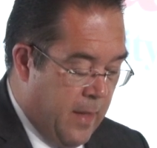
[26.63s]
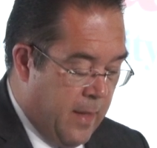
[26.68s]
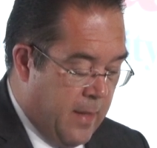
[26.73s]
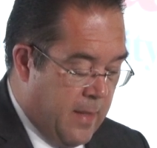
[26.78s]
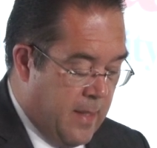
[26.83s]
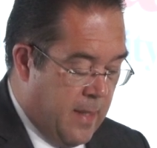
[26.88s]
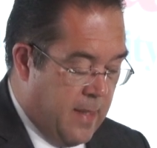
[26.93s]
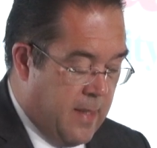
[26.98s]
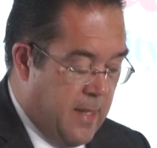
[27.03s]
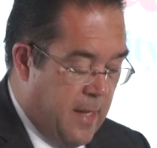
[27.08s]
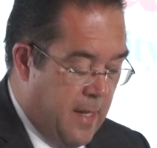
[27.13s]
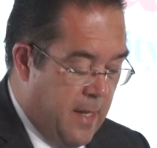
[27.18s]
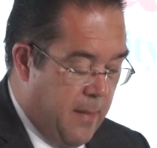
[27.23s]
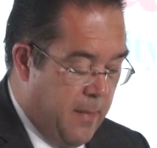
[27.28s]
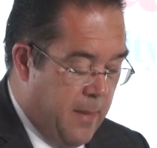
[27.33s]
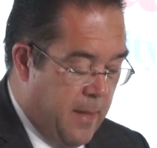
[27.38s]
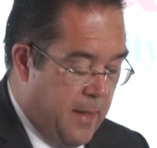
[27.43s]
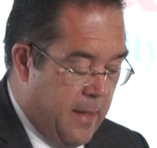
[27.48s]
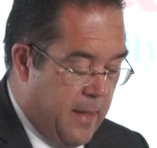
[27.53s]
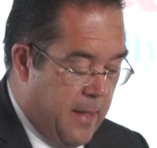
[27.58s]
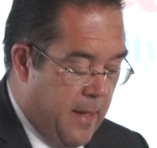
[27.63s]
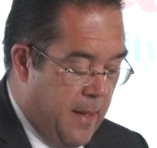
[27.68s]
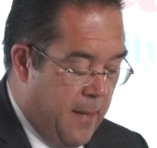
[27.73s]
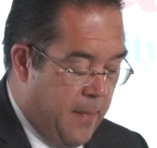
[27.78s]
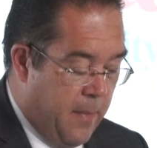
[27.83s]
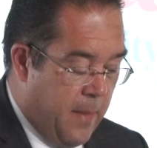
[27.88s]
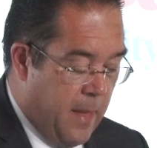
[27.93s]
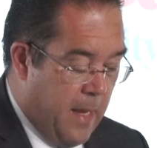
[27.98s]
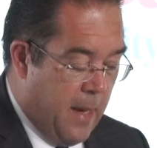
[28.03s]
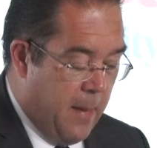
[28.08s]
sustainability,
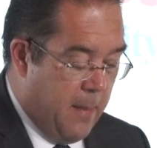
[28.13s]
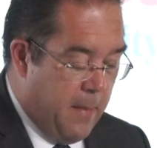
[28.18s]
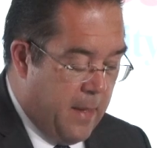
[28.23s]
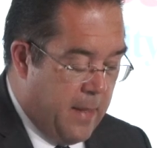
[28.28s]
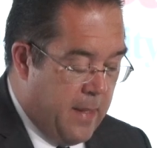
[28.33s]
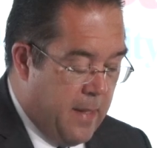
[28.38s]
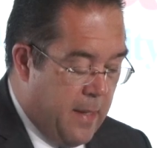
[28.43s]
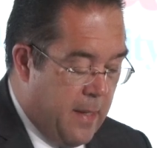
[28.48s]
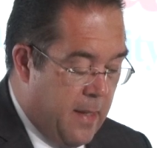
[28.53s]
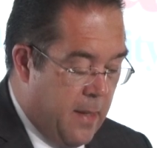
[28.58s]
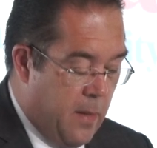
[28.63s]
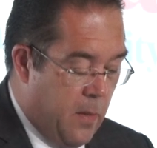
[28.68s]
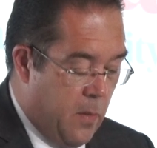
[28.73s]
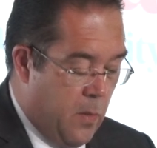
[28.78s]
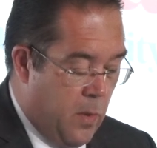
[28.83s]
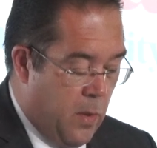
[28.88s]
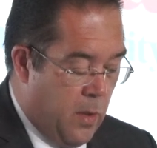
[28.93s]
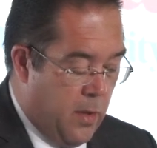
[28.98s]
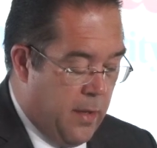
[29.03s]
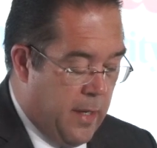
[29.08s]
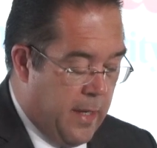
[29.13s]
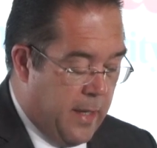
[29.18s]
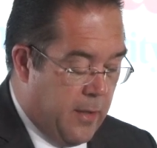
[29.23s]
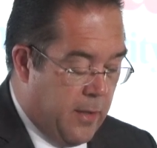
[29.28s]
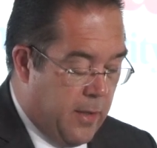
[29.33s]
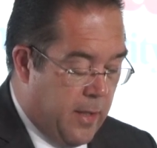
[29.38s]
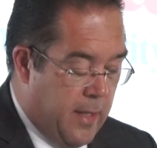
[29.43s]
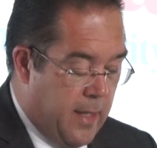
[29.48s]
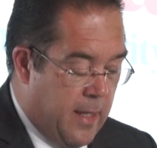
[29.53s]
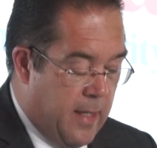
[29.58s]
a matter we all
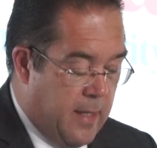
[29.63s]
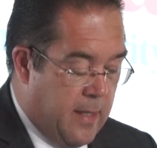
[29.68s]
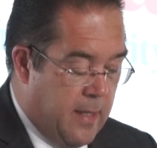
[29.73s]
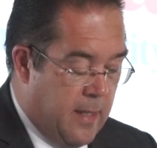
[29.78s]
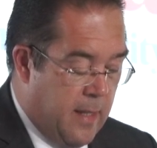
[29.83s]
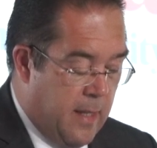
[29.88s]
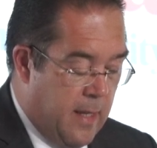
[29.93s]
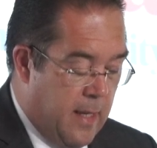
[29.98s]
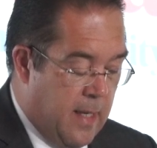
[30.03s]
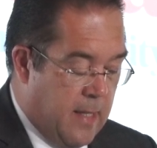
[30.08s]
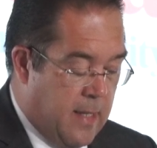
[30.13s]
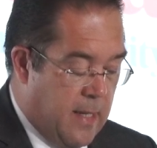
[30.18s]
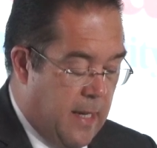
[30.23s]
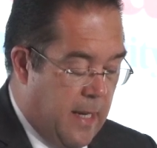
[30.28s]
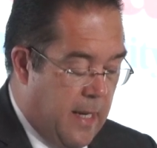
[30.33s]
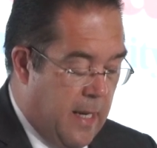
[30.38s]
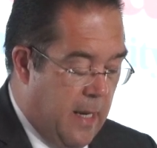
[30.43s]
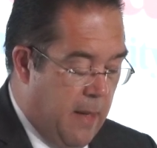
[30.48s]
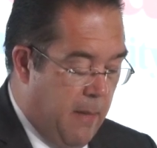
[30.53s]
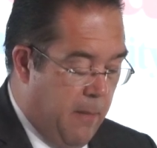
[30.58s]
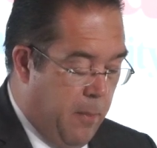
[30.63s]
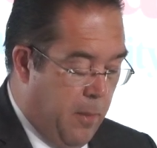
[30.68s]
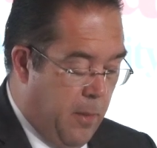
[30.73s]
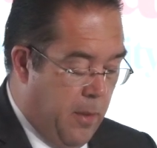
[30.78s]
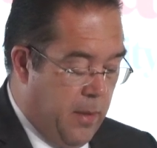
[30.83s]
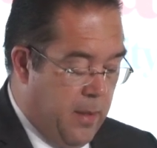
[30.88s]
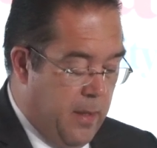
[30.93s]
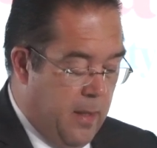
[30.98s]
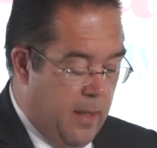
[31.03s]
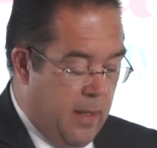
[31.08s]
recognize as highly
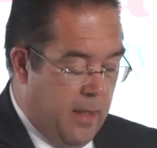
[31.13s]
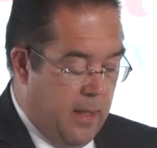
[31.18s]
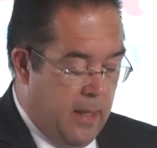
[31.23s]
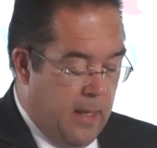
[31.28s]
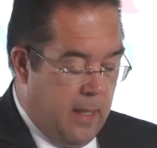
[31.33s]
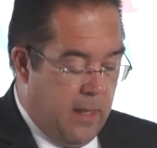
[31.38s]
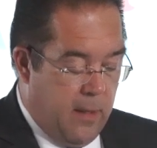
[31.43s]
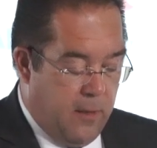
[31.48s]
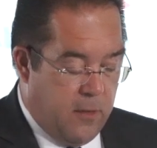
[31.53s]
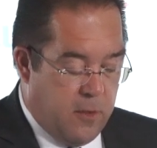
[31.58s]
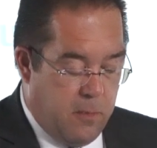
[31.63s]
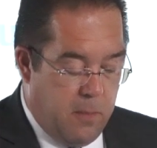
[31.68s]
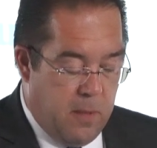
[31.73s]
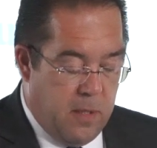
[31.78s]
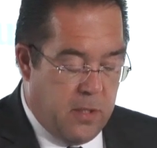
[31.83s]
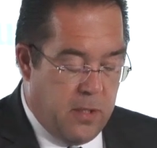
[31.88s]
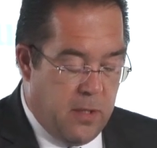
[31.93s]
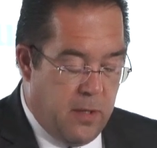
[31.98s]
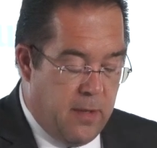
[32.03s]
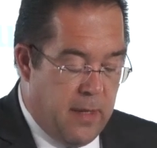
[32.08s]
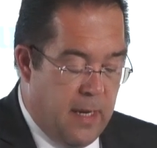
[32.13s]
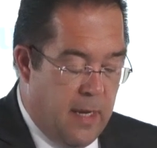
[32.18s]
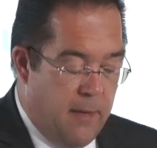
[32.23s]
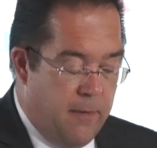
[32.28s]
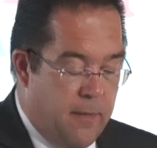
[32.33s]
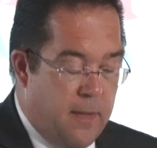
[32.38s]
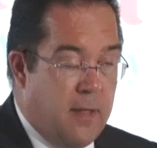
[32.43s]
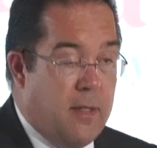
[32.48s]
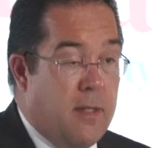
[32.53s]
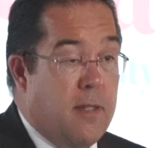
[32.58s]
important and of special
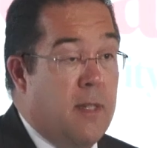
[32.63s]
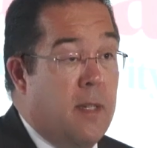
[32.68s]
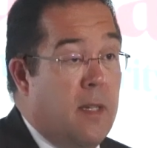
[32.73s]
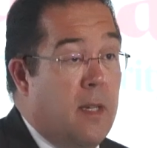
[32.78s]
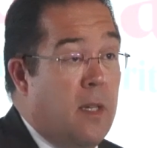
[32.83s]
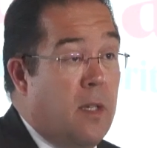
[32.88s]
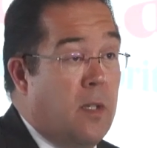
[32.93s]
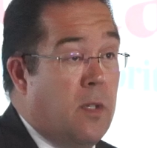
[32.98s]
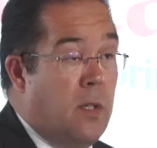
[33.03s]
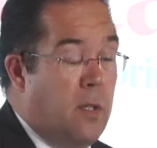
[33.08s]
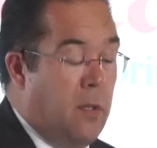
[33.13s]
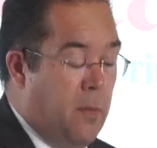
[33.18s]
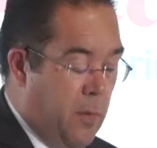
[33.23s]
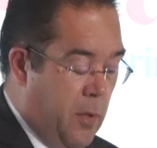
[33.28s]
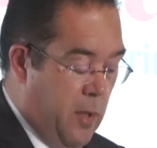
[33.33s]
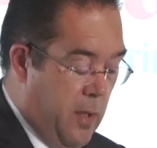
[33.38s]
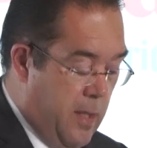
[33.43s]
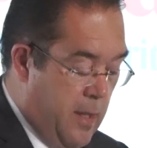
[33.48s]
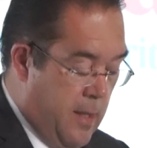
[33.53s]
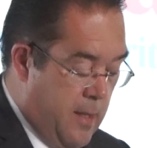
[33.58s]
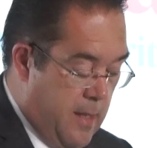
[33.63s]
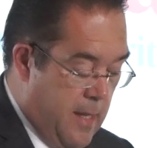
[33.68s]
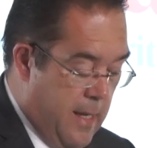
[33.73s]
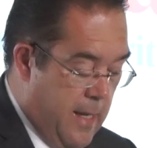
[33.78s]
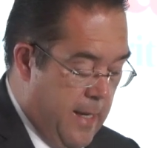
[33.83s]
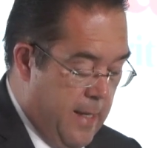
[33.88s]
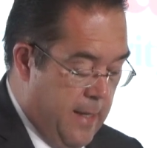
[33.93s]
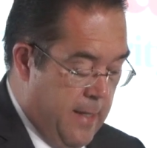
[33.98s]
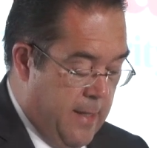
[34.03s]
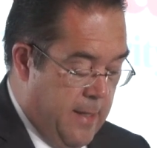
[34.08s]
relevance to the Maltese
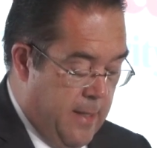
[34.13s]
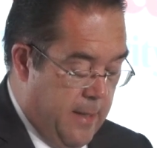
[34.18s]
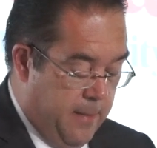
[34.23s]
Islands.